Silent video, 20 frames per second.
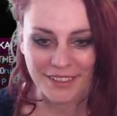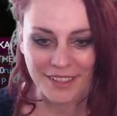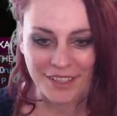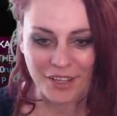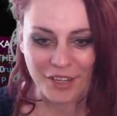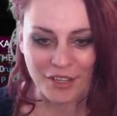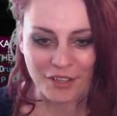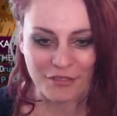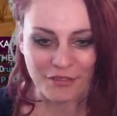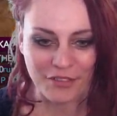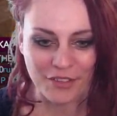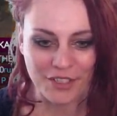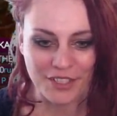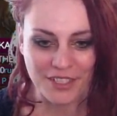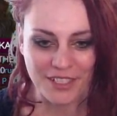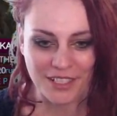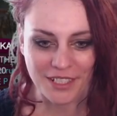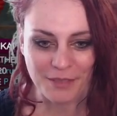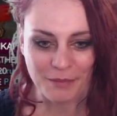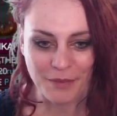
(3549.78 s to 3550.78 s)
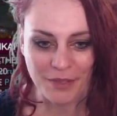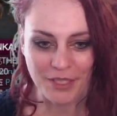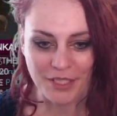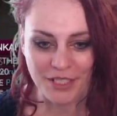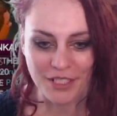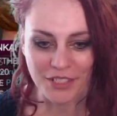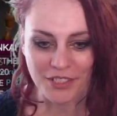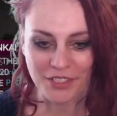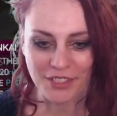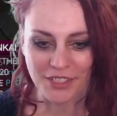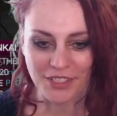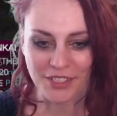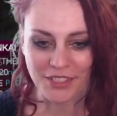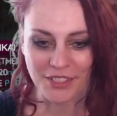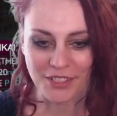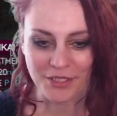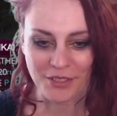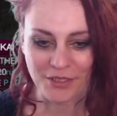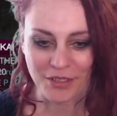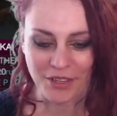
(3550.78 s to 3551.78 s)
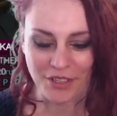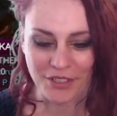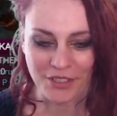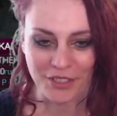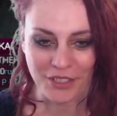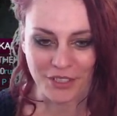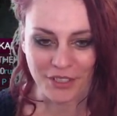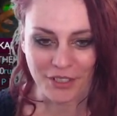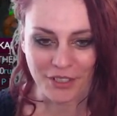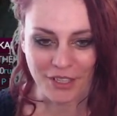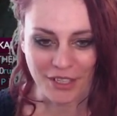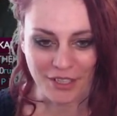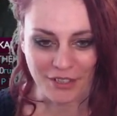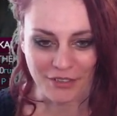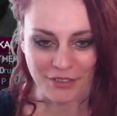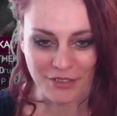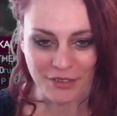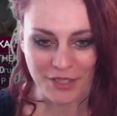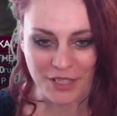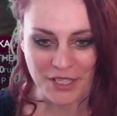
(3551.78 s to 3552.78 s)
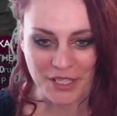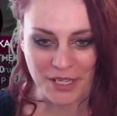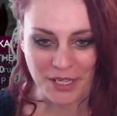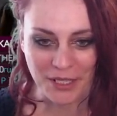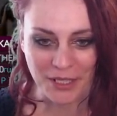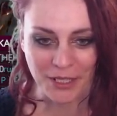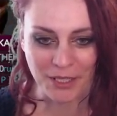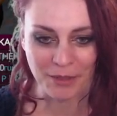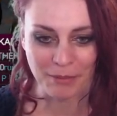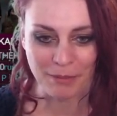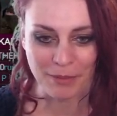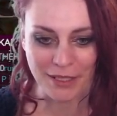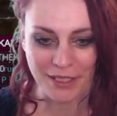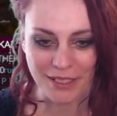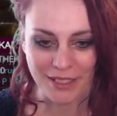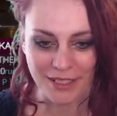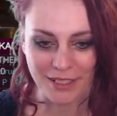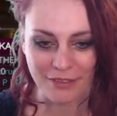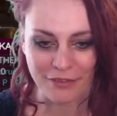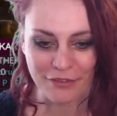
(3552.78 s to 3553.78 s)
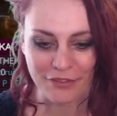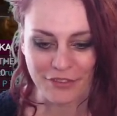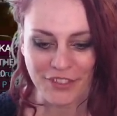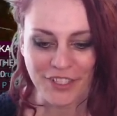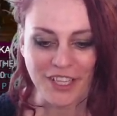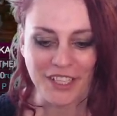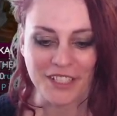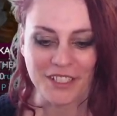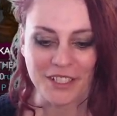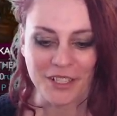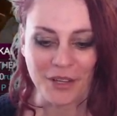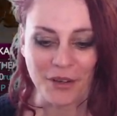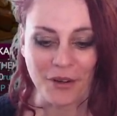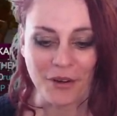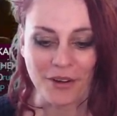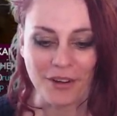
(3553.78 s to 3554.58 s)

Our first expedition to Undercroft was a complete fiasco.